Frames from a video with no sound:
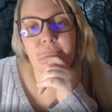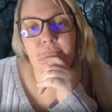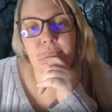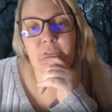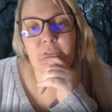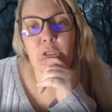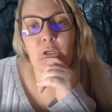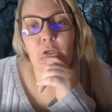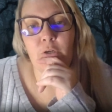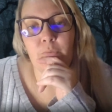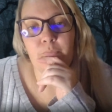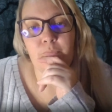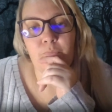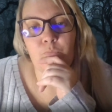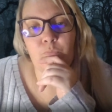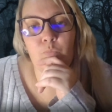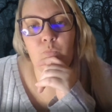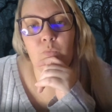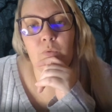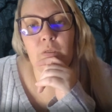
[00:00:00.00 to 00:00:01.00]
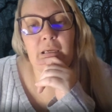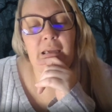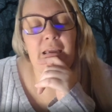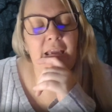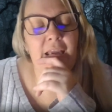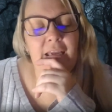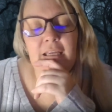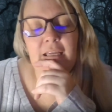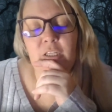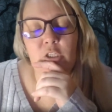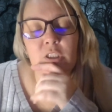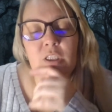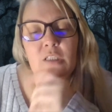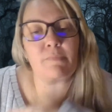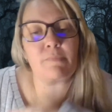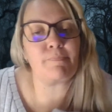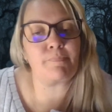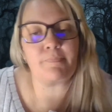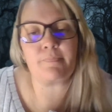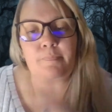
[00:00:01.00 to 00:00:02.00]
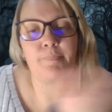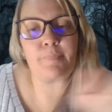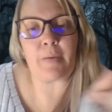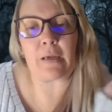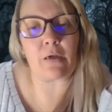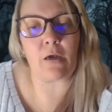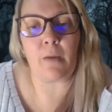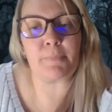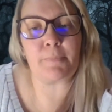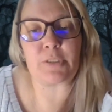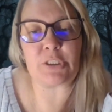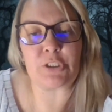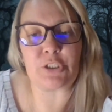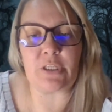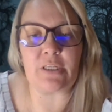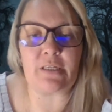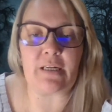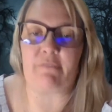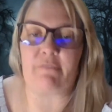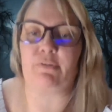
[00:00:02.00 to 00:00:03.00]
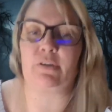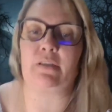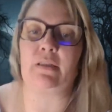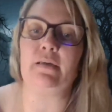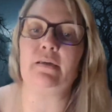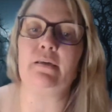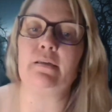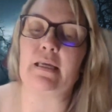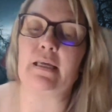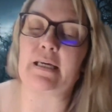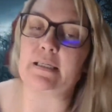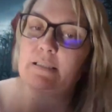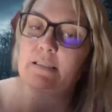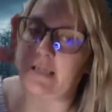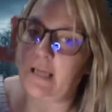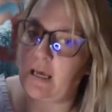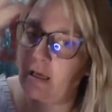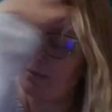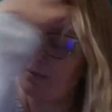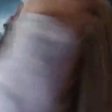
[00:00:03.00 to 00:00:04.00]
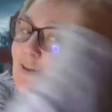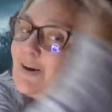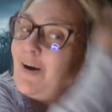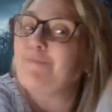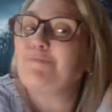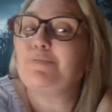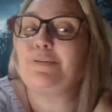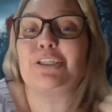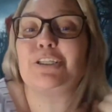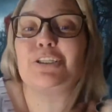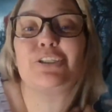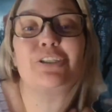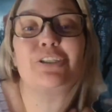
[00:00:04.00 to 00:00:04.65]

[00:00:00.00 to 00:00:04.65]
There's competition and everything. And like I said, healthy competition